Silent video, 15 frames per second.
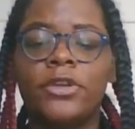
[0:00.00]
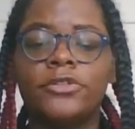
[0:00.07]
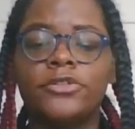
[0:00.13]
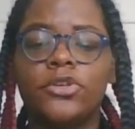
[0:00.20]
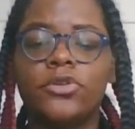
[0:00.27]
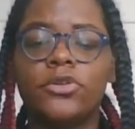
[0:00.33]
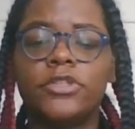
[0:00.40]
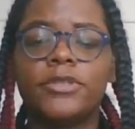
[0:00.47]

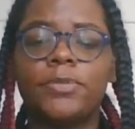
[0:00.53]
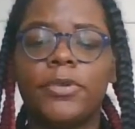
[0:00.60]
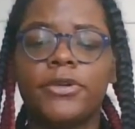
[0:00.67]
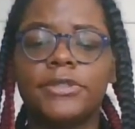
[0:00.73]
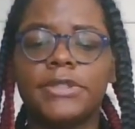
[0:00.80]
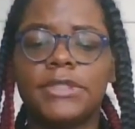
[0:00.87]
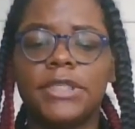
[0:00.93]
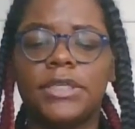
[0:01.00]
Taurus
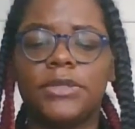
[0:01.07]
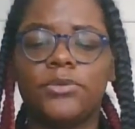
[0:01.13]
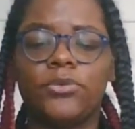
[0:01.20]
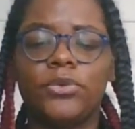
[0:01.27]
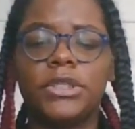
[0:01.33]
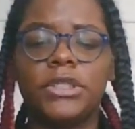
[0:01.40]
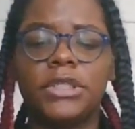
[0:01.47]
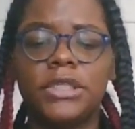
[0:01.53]
person.
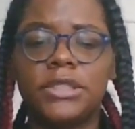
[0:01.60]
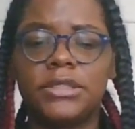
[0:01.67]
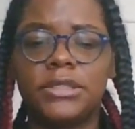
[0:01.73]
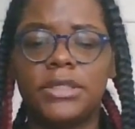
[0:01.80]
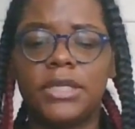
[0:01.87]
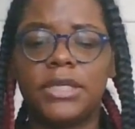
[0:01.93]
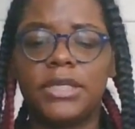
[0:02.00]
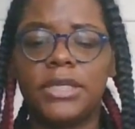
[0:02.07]
What is
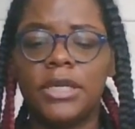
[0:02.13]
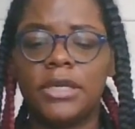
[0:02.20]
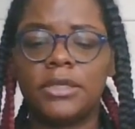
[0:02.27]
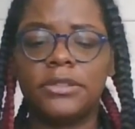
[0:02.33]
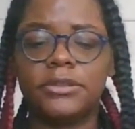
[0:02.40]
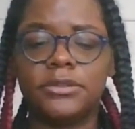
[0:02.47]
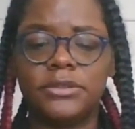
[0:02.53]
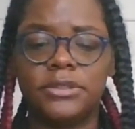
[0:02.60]
they
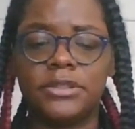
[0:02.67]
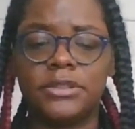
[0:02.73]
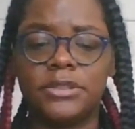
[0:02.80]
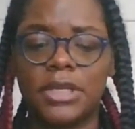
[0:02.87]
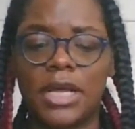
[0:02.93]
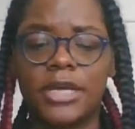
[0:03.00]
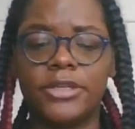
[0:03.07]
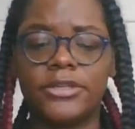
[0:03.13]

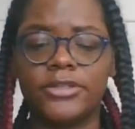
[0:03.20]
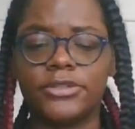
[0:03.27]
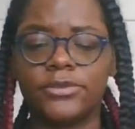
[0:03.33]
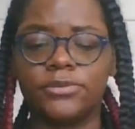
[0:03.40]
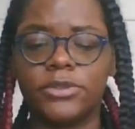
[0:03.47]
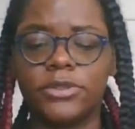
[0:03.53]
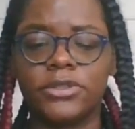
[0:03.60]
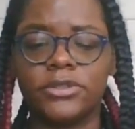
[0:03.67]
desires?
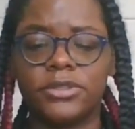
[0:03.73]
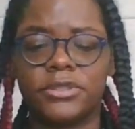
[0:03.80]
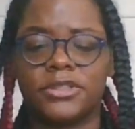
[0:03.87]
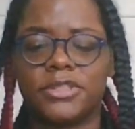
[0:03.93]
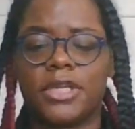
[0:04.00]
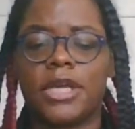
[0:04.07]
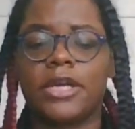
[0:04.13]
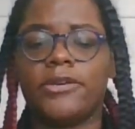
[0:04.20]
What they're
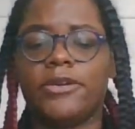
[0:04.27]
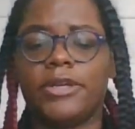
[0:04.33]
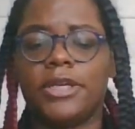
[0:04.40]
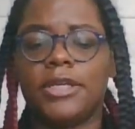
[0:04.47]
desiring?